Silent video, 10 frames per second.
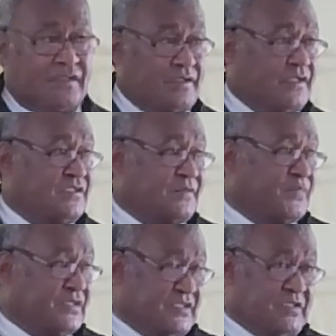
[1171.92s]
He's a
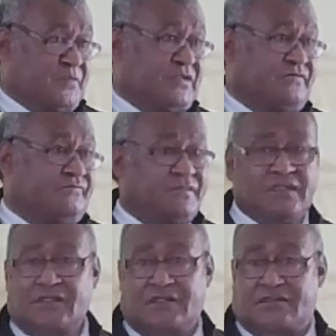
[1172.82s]
participant
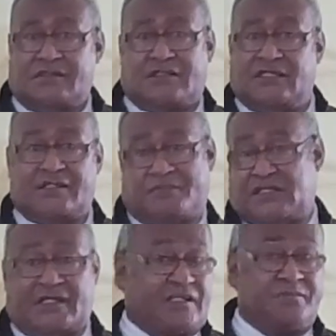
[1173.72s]
in
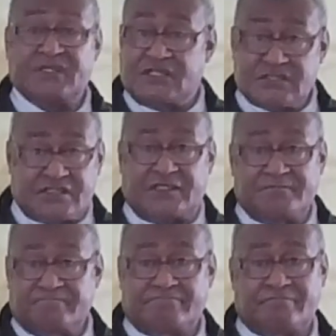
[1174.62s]
any ministry,
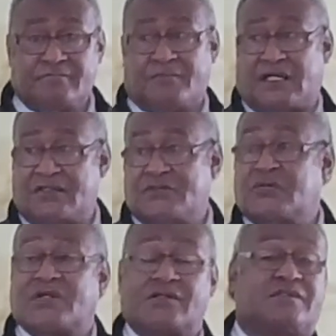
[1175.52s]
but you
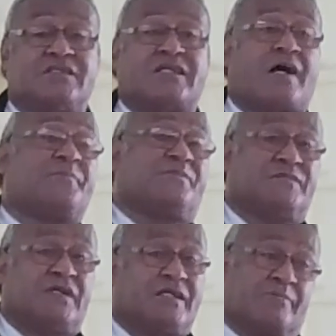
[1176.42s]
don't turn up
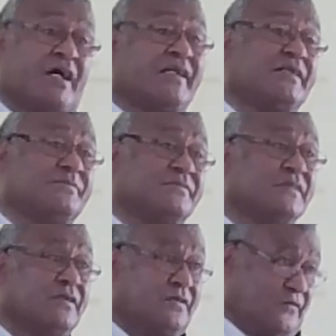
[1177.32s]
and remind him
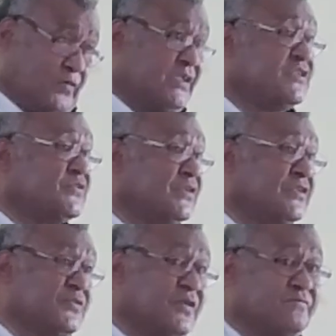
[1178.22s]
of what he's doing
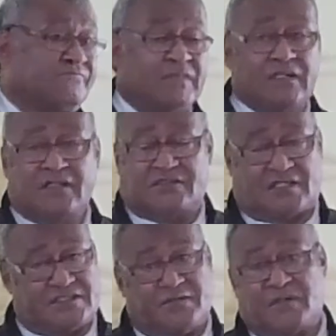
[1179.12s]
is wrong. Sa
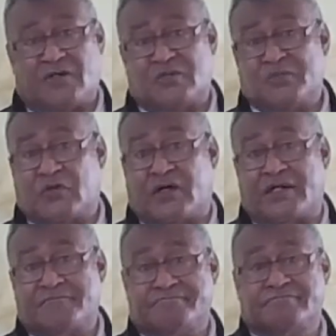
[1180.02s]
sinawanan numi ko ya.
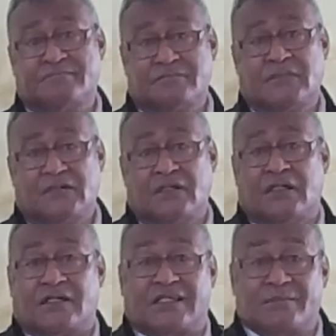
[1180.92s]

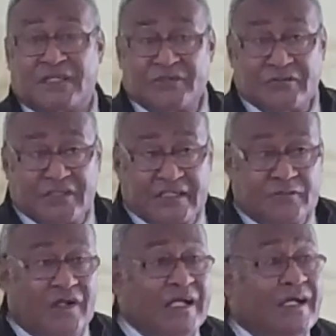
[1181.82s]
At matungori,
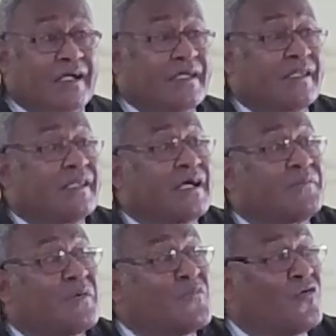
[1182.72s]
kung nakakita na
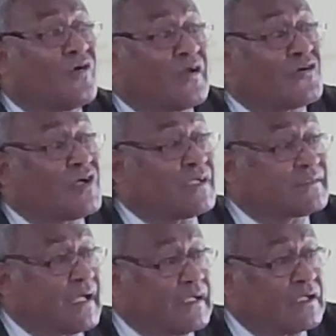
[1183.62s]
kapamo ko, no
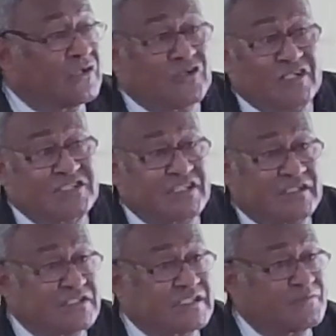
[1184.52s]
title and no
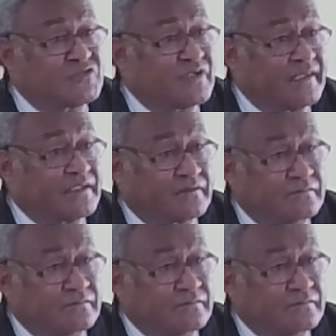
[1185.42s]
status comes to nothing.